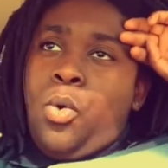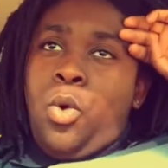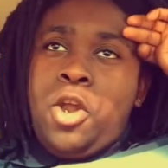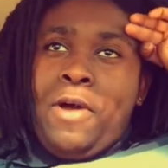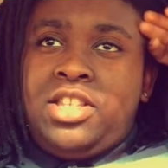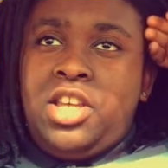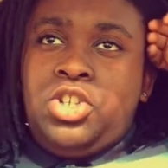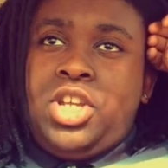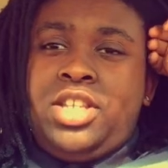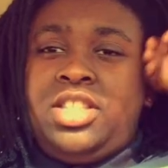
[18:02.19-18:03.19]
one
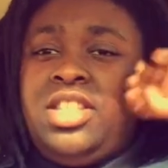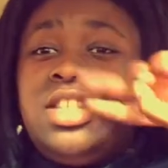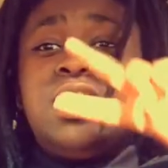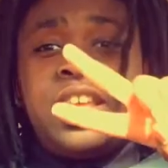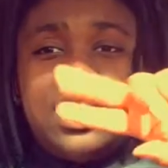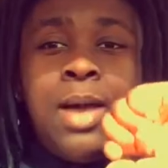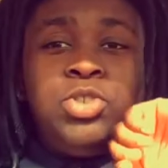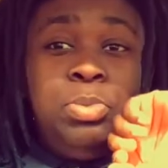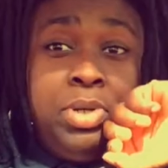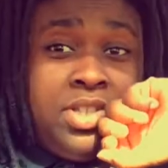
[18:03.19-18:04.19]
associates, this is the second time
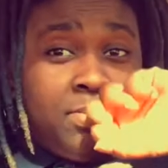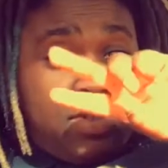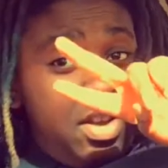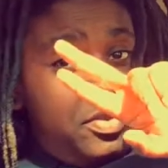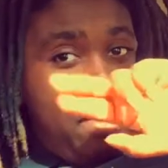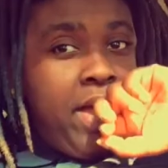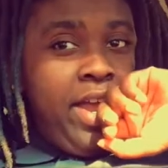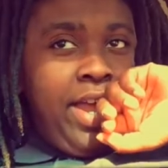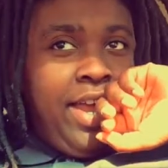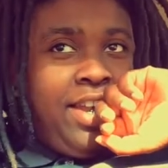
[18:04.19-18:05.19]
she put some stuff in my
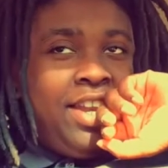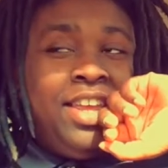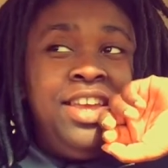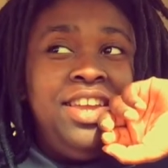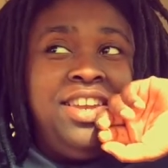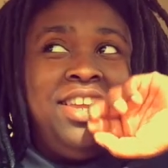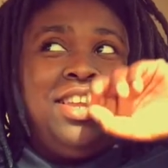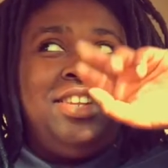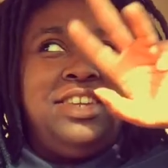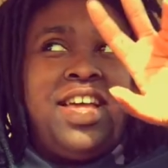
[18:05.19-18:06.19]
head, and then
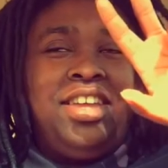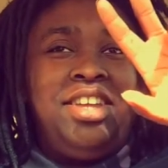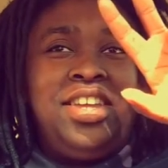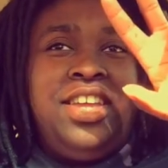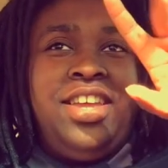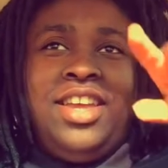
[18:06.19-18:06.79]
it, like,